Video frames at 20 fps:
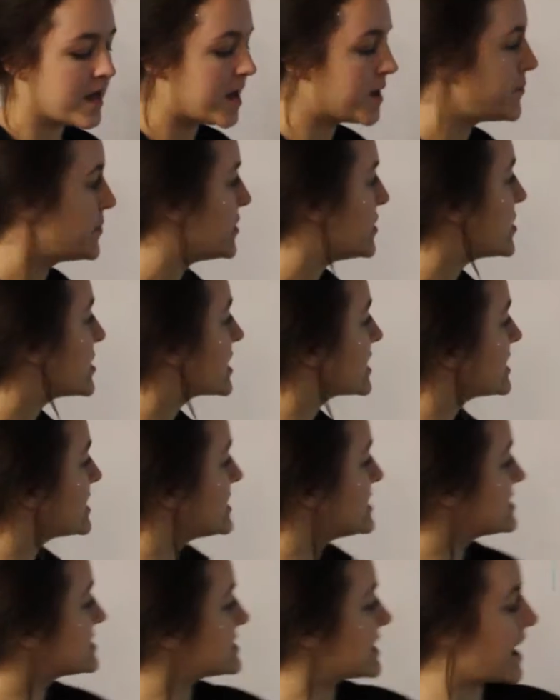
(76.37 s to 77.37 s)
Appearing in
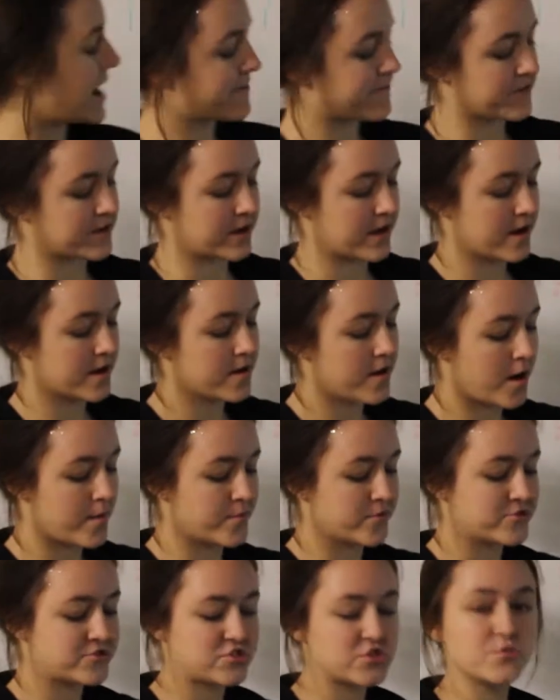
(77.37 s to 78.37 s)
East Africa
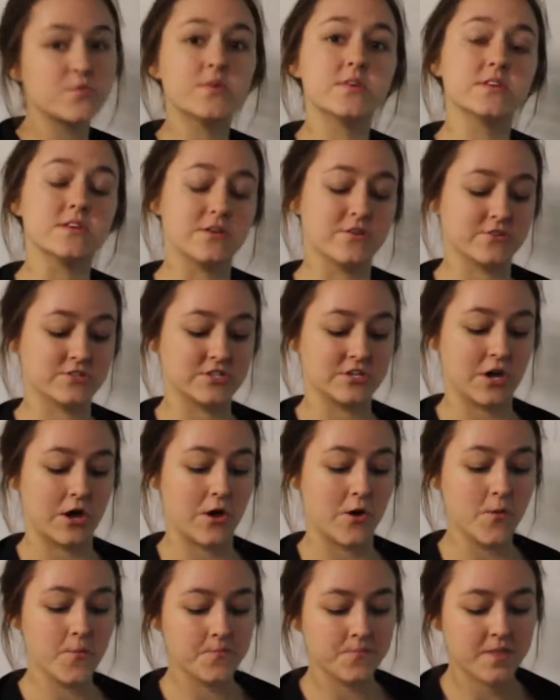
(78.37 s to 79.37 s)
almost 2 million years
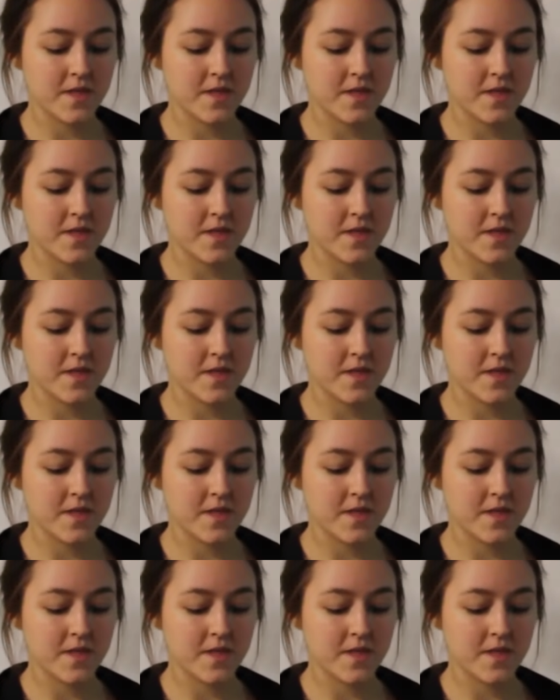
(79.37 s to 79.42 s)
ago,